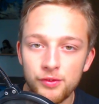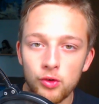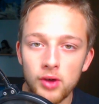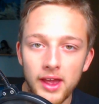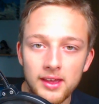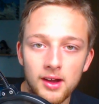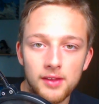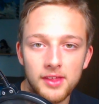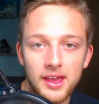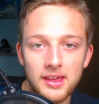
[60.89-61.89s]
before, I
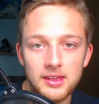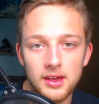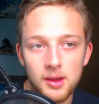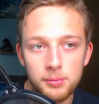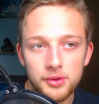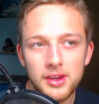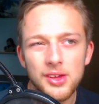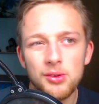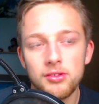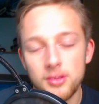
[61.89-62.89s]
got a
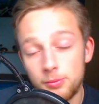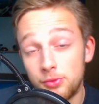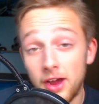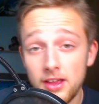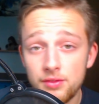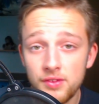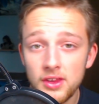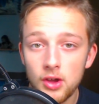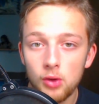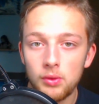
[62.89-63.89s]
pretty cool surprise
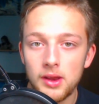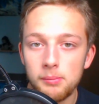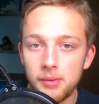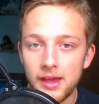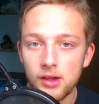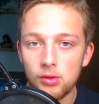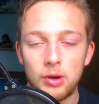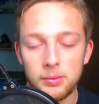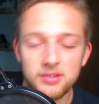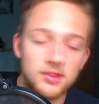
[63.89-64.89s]
video when I'm back,
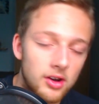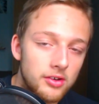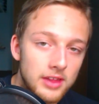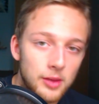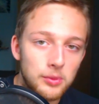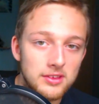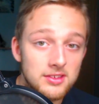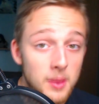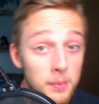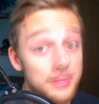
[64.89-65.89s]
where I'm starting with
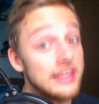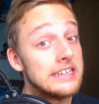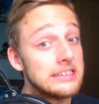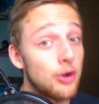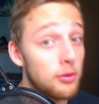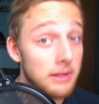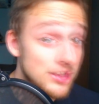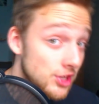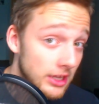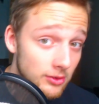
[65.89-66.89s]
something on my
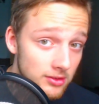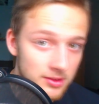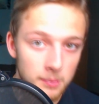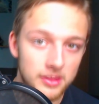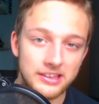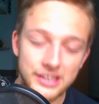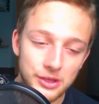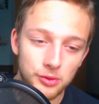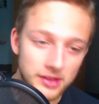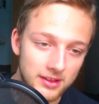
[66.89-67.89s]
channel, something
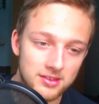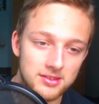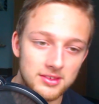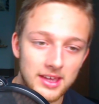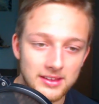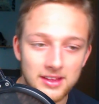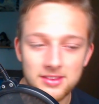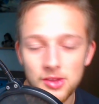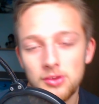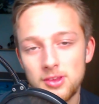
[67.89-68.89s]
new.
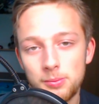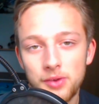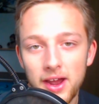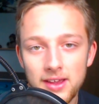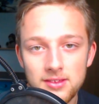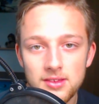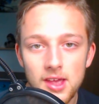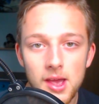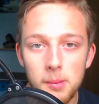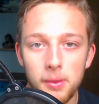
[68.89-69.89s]
That's still a surprise,
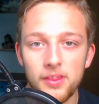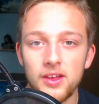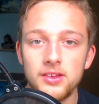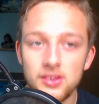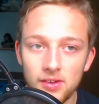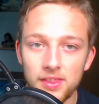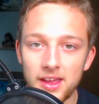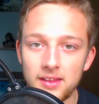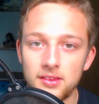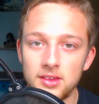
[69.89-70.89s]
but until
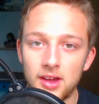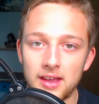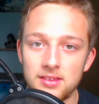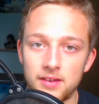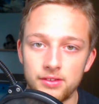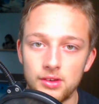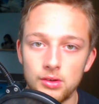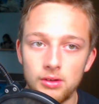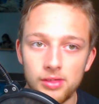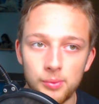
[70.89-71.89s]
then you guys have to
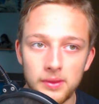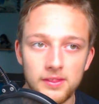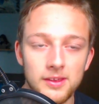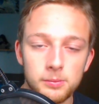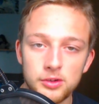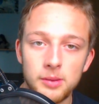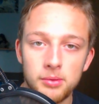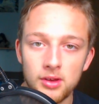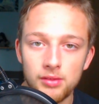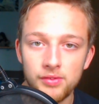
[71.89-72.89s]
do it with the
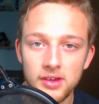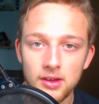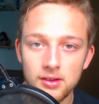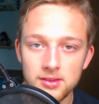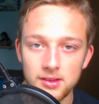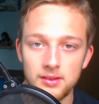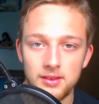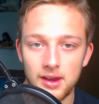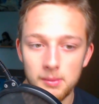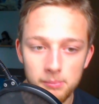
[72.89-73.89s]
pre-uploaded videos
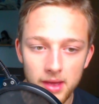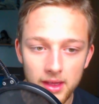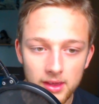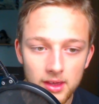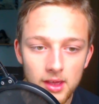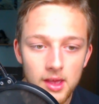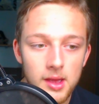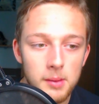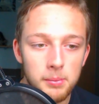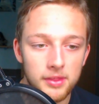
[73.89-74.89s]
until I'm back.
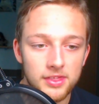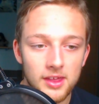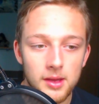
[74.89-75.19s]
But